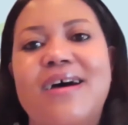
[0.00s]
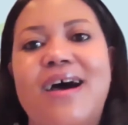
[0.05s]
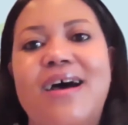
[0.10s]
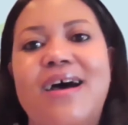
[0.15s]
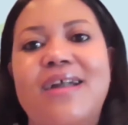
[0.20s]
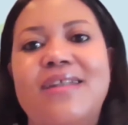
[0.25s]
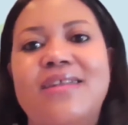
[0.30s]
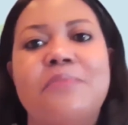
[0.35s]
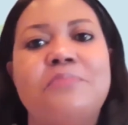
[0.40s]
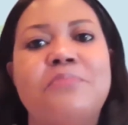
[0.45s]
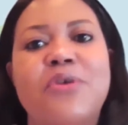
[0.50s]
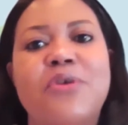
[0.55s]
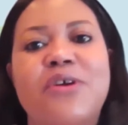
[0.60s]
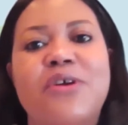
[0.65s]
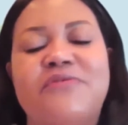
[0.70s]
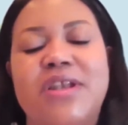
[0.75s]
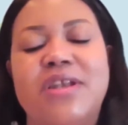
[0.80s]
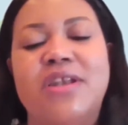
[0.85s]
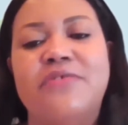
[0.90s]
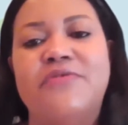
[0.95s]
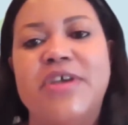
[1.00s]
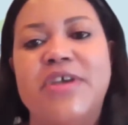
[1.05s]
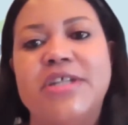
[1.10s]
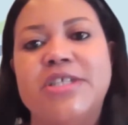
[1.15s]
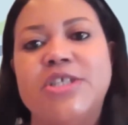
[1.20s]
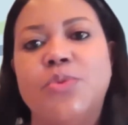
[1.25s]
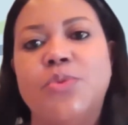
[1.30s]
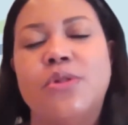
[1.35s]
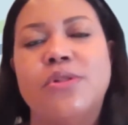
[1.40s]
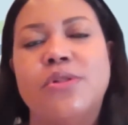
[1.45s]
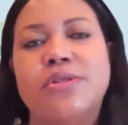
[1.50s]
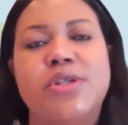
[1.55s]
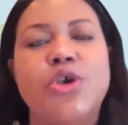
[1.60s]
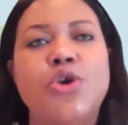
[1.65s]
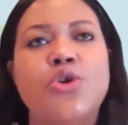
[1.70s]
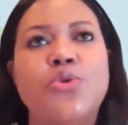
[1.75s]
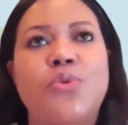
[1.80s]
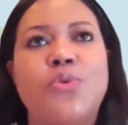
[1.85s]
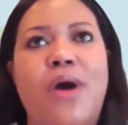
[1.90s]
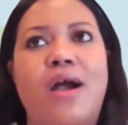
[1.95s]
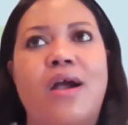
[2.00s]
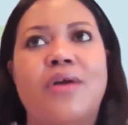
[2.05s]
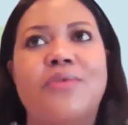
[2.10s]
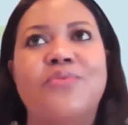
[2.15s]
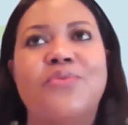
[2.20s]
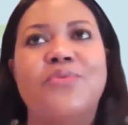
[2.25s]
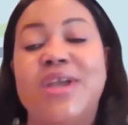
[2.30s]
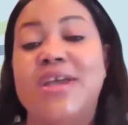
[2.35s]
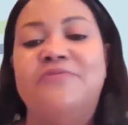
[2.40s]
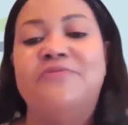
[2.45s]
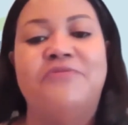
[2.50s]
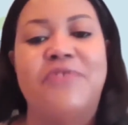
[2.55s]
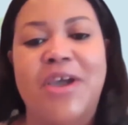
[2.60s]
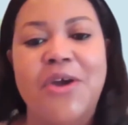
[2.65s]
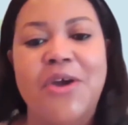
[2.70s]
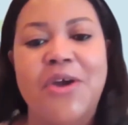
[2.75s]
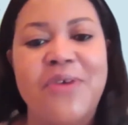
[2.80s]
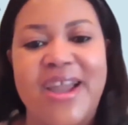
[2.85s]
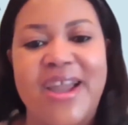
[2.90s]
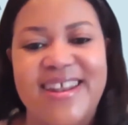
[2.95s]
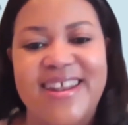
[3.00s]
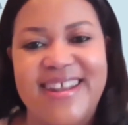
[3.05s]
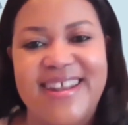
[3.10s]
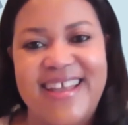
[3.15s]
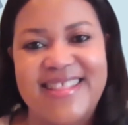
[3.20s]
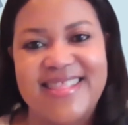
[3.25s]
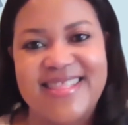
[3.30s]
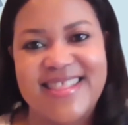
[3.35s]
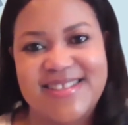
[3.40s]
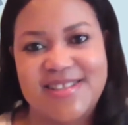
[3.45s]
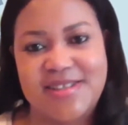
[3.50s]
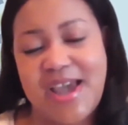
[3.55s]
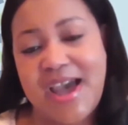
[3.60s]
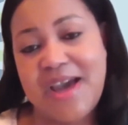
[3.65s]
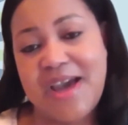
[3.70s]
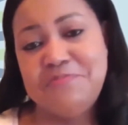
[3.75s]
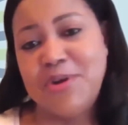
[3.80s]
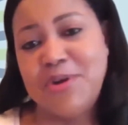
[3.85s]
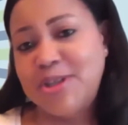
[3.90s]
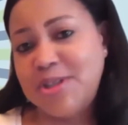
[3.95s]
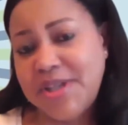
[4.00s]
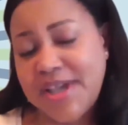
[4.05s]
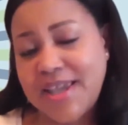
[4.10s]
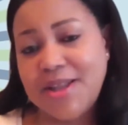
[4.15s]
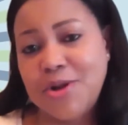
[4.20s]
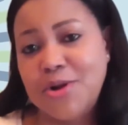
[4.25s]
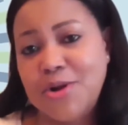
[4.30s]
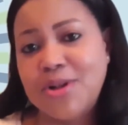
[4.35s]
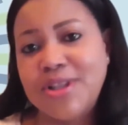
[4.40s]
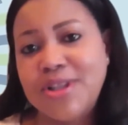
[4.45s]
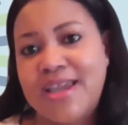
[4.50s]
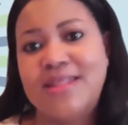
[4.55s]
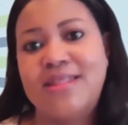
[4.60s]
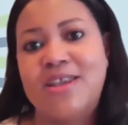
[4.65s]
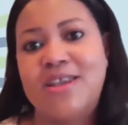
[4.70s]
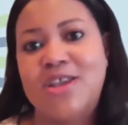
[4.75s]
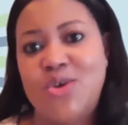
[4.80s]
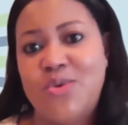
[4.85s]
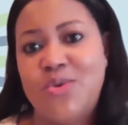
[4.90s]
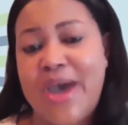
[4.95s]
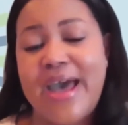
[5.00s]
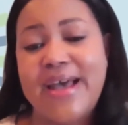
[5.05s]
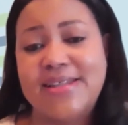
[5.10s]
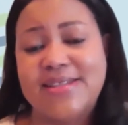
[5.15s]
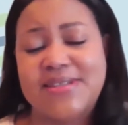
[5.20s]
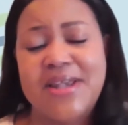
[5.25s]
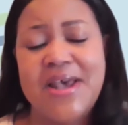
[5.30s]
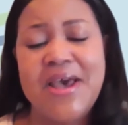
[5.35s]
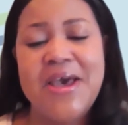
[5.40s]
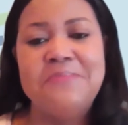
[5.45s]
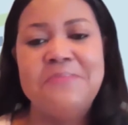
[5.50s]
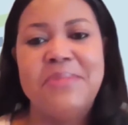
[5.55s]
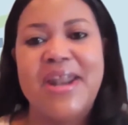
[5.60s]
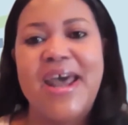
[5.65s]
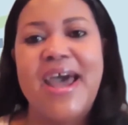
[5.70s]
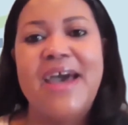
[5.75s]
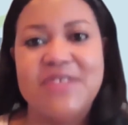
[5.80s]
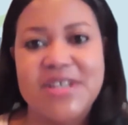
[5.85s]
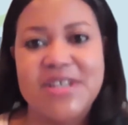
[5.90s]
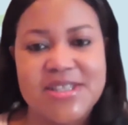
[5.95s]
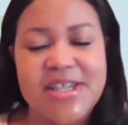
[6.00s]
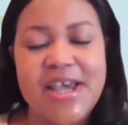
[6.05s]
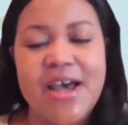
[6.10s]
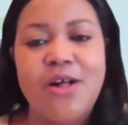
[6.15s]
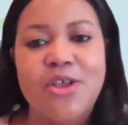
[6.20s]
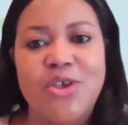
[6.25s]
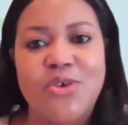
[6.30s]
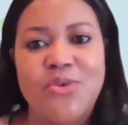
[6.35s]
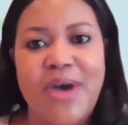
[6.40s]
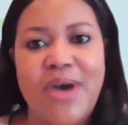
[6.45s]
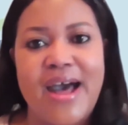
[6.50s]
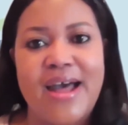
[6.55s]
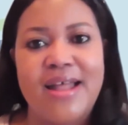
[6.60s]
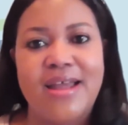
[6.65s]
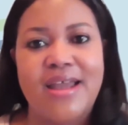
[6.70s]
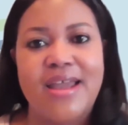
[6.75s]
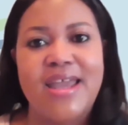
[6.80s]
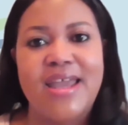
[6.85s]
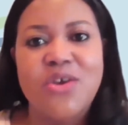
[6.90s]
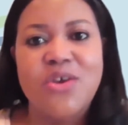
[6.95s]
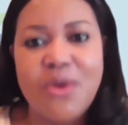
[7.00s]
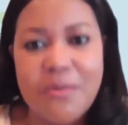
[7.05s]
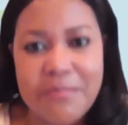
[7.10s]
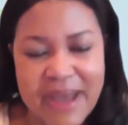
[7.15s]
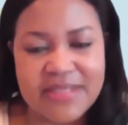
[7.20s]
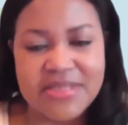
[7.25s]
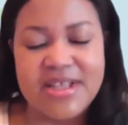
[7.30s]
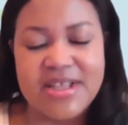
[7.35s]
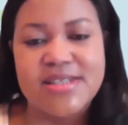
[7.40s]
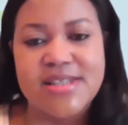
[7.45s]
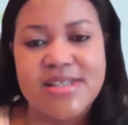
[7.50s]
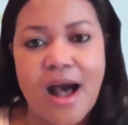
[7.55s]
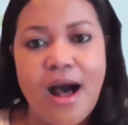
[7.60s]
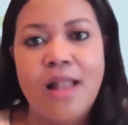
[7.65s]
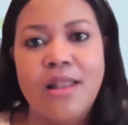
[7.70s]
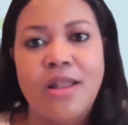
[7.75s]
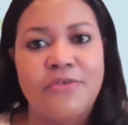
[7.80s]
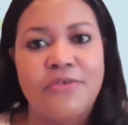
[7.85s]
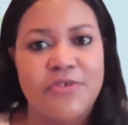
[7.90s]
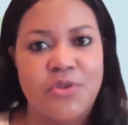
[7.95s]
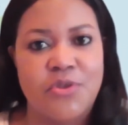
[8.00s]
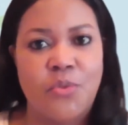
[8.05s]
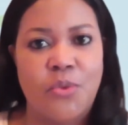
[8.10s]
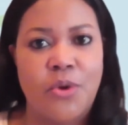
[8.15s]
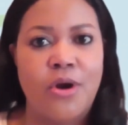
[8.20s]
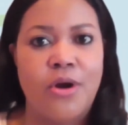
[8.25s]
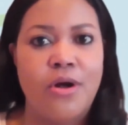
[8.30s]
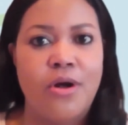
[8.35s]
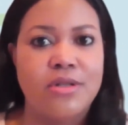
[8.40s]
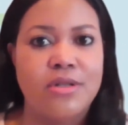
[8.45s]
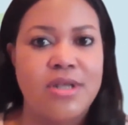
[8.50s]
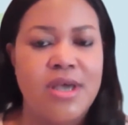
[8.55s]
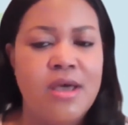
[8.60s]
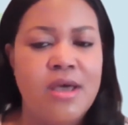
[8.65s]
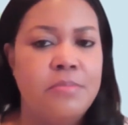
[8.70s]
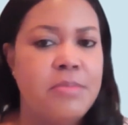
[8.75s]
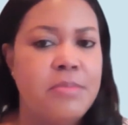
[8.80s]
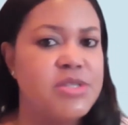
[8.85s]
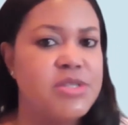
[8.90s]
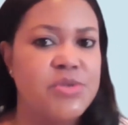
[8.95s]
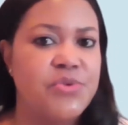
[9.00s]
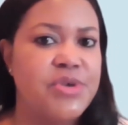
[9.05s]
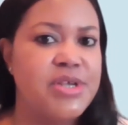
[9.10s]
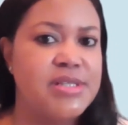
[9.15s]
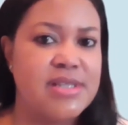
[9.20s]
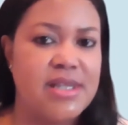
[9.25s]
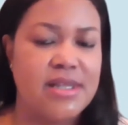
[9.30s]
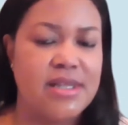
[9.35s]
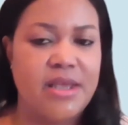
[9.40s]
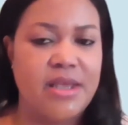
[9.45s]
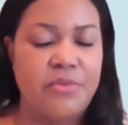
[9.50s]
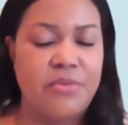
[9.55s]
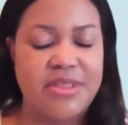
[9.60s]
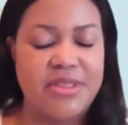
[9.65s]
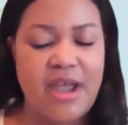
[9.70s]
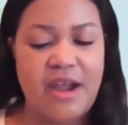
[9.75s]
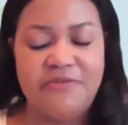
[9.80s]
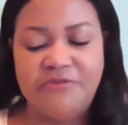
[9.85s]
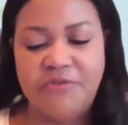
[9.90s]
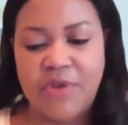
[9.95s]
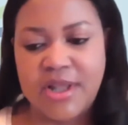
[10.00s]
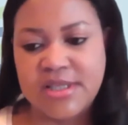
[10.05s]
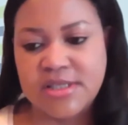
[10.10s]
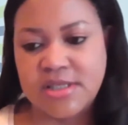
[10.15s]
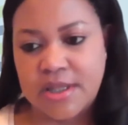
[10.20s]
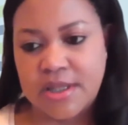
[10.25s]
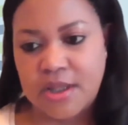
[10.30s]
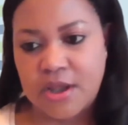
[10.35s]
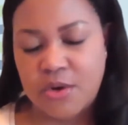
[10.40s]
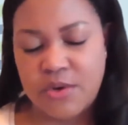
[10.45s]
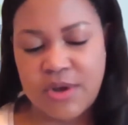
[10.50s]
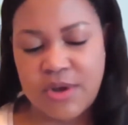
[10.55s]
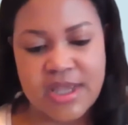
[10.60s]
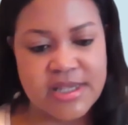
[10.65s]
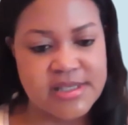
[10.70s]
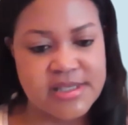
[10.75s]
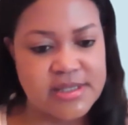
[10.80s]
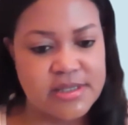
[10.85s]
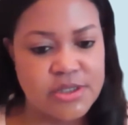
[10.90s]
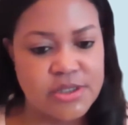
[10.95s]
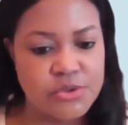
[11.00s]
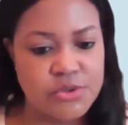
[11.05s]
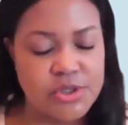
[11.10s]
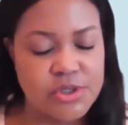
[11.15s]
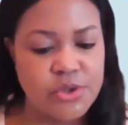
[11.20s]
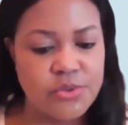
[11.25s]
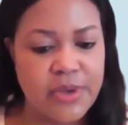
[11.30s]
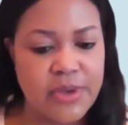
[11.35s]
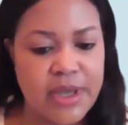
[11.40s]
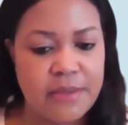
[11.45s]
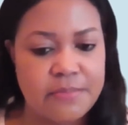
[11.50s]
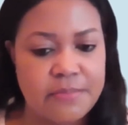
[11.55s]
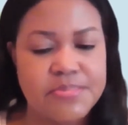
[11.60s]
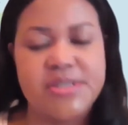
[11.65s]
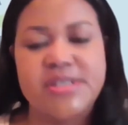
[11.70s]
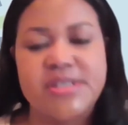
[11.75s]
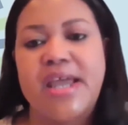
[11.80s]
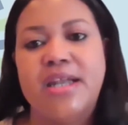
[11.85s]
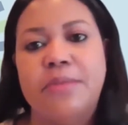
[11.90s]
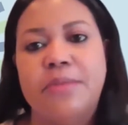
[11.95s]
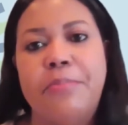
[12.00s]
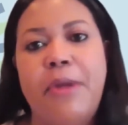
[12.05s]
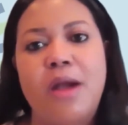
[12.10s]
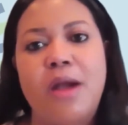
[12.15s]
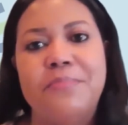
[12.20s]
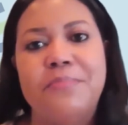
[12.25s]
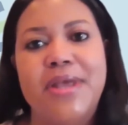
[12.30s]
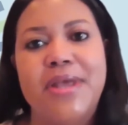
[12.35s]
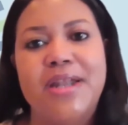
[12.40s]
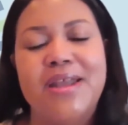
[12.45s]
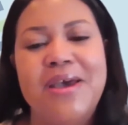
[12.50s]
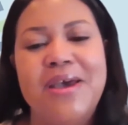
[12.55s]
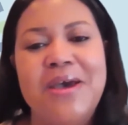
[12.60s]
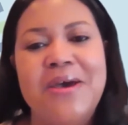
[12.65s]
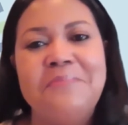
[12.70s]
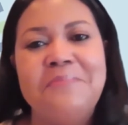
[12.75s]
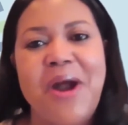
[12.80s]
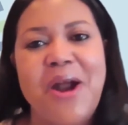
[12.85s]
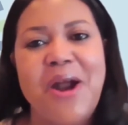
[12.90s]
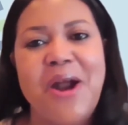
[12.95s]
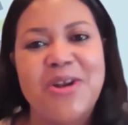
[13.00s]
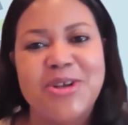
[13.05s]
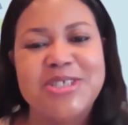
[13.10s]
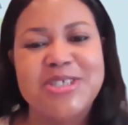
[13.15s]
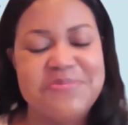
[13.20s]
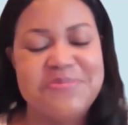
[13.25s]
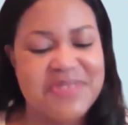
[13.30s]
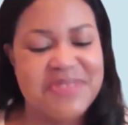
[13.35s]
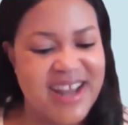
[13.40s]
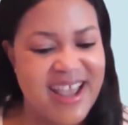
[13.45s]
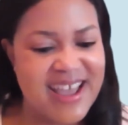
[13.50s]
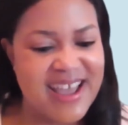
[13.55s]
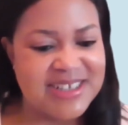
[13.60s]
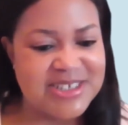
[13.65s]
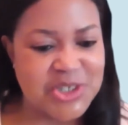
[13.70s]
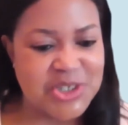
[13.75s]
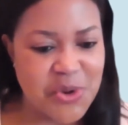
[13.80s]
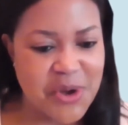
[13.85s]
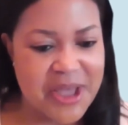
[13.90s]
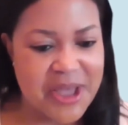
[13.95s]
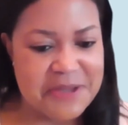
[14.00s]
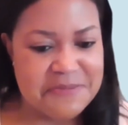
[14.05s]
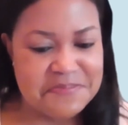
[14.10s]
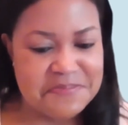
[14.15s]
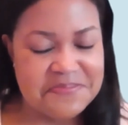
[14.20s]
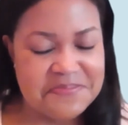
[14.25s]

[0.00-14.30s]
a number of individuals who are reinvigorated at this time, particularly in the US. But I have to tell you, I hear about this all over the world, most recently with our friends in Greece due to a State Department partnership that I enjoy.